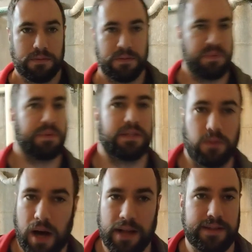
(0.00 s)
split
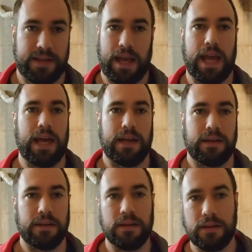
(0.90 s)
squats
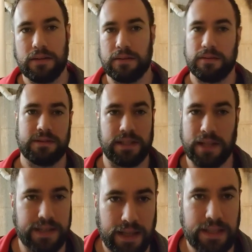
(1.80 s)
and
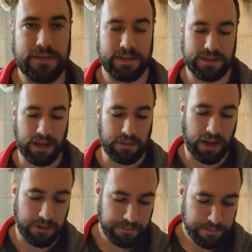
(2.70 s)
single leg deadlifts in the same
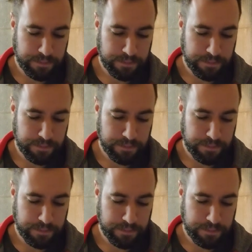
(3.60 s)
day.